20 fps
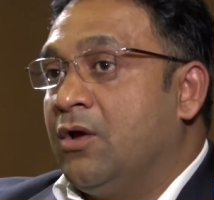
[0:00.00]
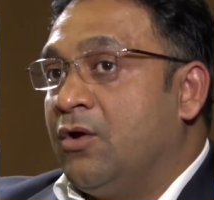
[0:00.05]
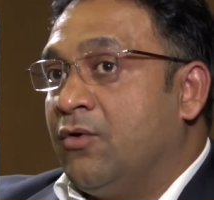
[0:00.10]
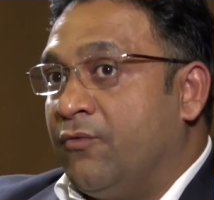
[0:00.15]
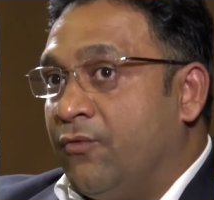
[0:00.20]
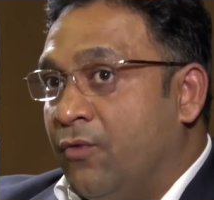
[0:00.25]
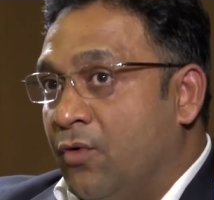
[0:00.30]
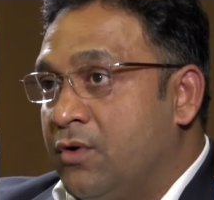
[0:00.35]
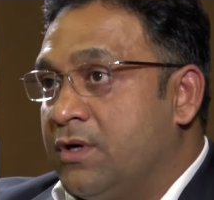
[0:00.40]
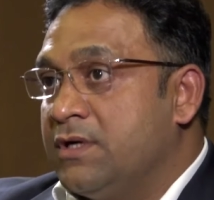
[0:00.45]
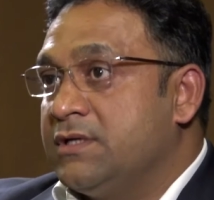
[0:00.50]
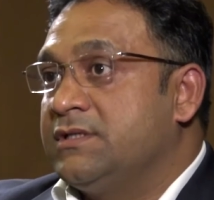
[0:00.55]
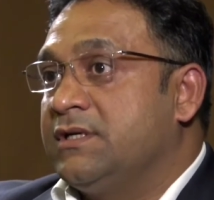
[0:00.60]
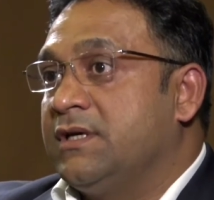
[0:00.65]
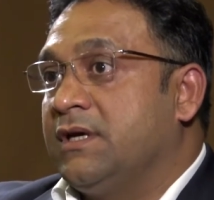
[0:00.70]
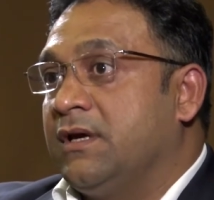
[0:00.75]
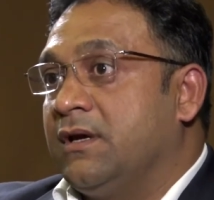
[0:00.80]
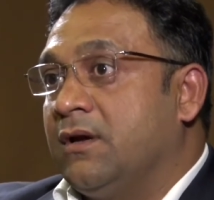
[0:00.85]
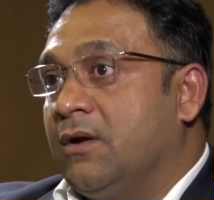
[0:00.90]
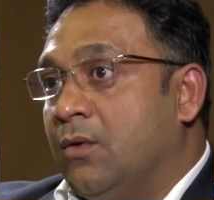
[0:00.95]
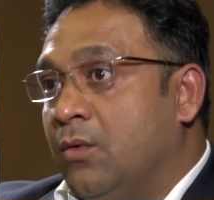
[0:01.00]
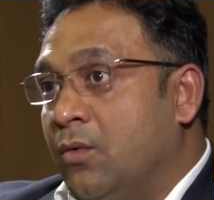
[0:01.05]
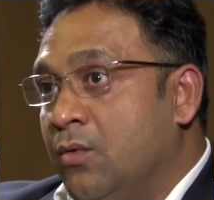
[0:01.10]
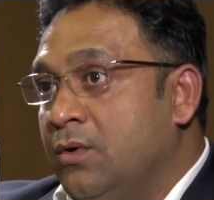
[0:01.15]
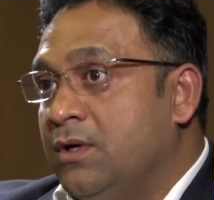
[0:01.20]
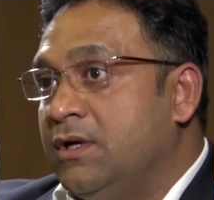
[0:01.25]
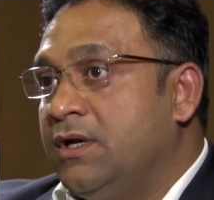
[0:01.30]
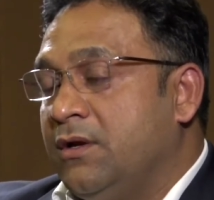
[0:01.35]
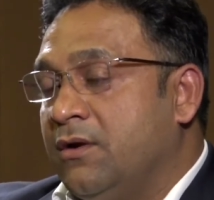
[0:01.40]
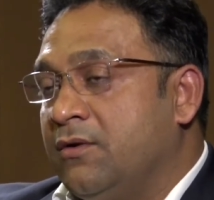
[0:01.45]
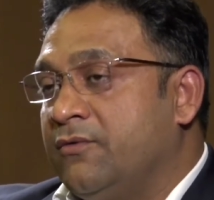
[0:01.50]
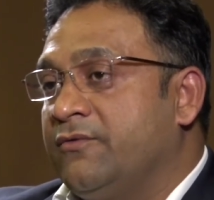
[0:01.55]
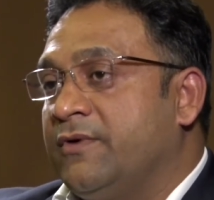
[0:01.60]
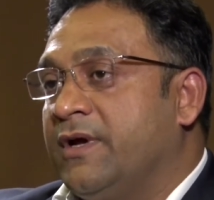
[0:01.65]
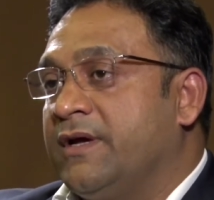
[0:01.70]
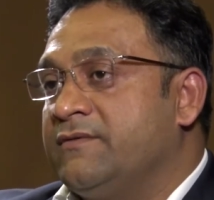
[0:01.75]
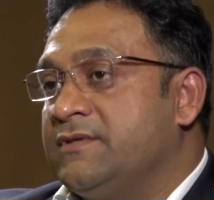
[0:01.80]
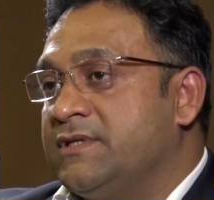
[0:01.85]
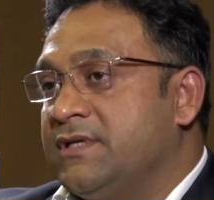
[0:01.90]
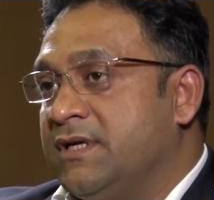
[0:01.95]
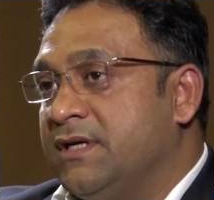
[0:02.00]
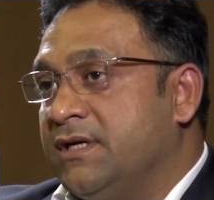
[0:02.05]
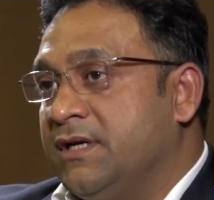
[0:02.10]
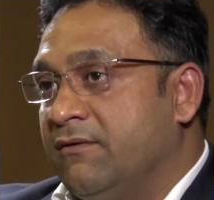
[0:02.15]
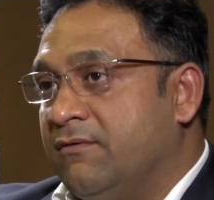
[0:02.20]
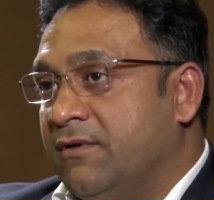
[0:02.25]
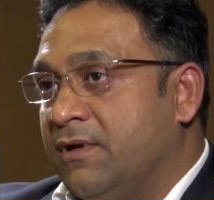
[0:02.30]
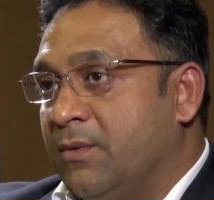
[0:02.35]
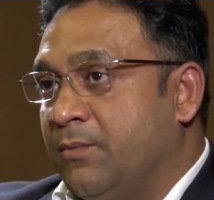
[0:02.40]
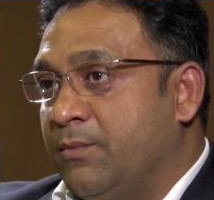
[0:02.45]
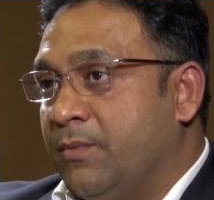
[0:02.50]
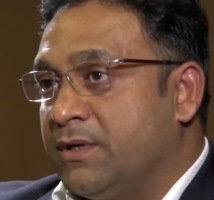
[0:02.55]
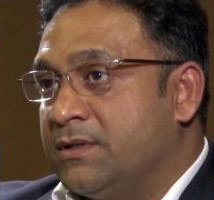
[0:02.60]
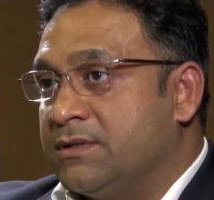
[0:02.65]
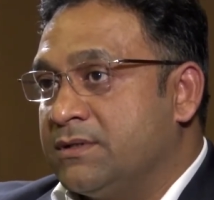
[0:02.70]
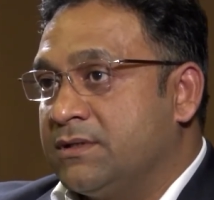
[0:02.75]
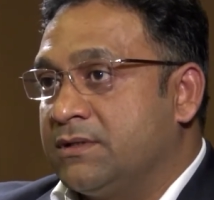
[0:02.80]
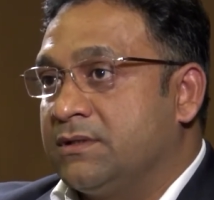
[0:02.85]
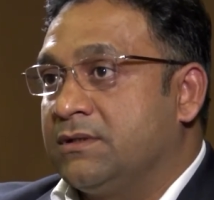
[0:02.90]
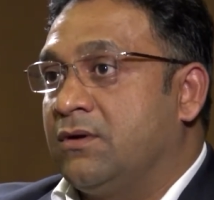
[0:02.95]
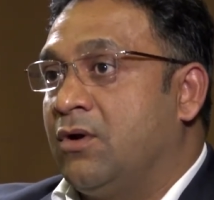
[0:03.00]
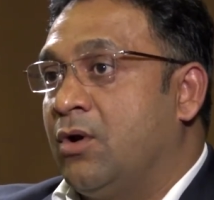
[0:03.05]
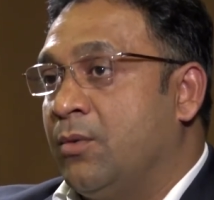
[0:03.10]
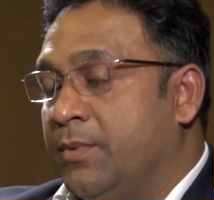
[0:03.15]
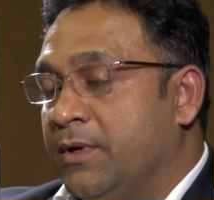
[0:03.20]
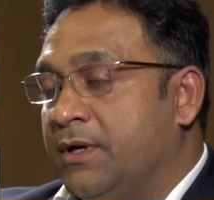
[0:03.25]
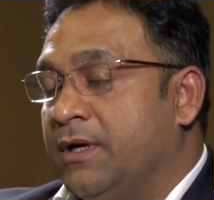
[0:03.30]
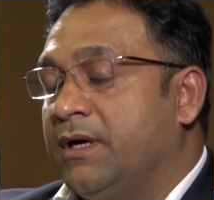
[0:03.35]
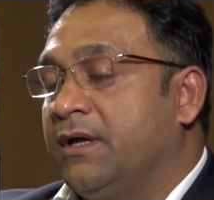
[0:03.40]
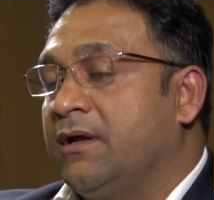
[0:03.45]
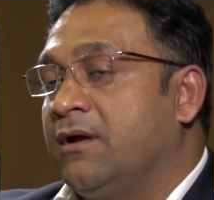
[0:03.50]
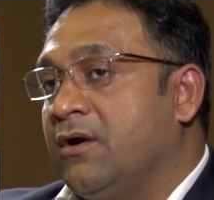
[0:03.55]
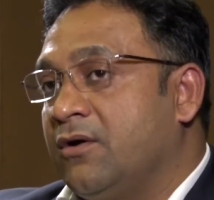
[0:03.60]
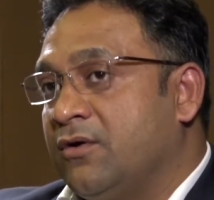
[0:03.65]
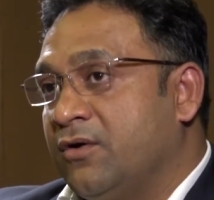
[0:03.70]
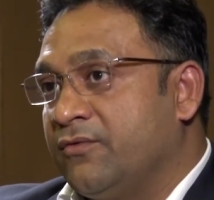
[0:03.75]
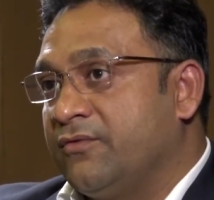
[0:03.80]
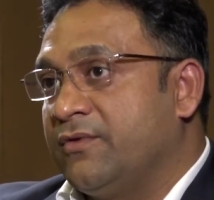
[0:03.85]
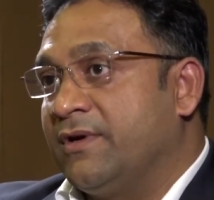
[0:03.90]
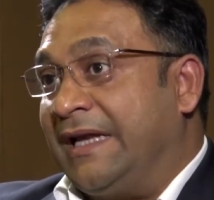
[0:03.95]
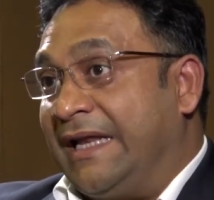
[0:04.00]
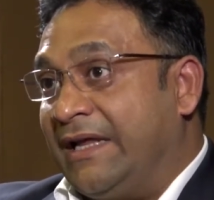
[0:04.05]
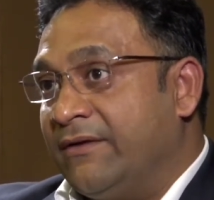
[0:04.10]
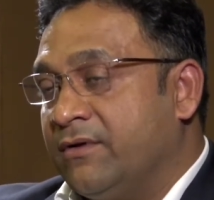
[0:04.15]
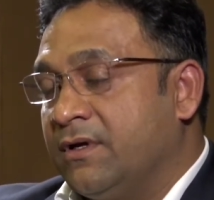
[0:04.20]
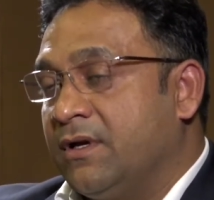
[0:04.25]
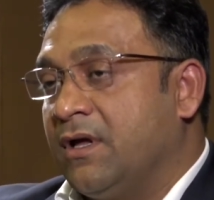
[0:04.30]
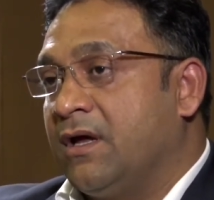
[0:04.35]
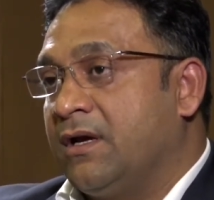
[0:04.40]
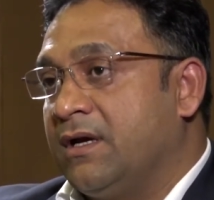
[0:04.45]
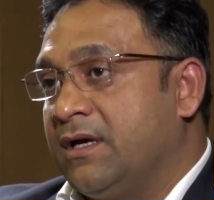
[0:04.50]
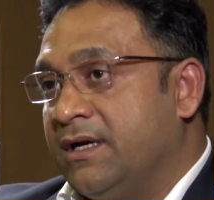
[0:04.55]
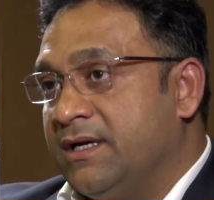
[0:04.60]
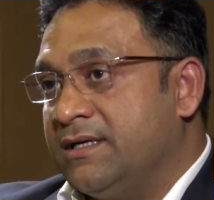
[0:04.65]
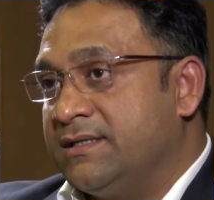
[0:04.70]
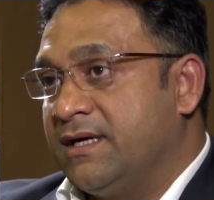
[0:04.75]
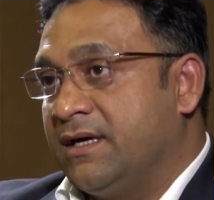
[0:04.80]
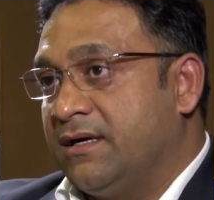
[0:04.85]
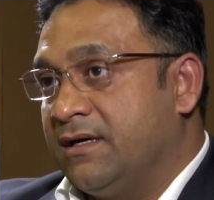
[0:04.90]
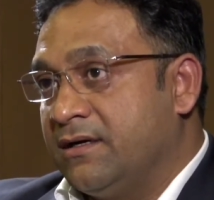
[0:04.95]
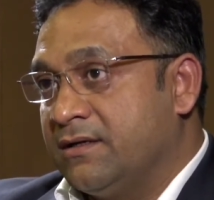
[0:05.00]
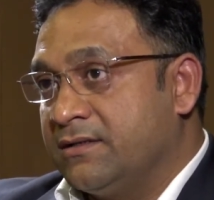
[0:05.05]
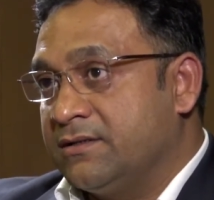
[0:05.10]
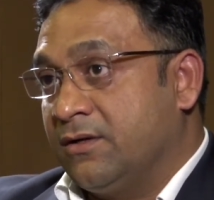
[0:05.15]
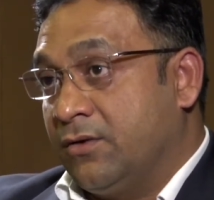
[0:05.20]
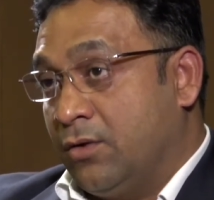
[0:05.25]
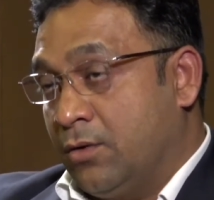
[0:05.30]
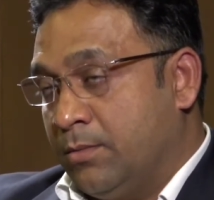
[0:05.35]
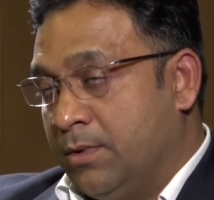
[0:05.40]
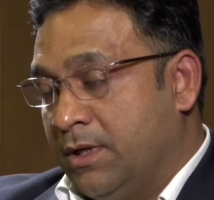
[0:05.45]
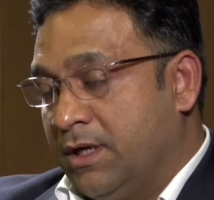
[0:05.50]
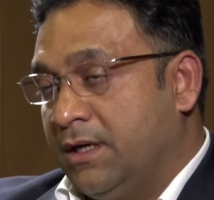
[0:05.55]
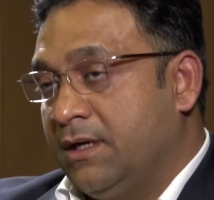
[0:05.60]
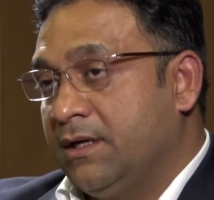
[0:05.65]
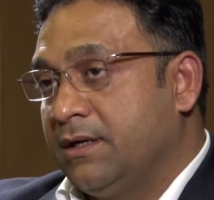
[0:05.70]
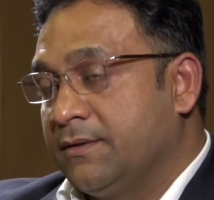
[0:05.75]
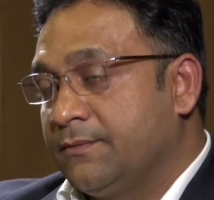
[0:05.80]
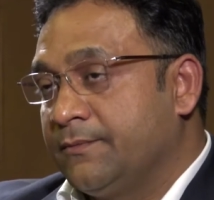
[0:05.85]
focusing only on 5G key developments, operating out of 11 R&D centers globally.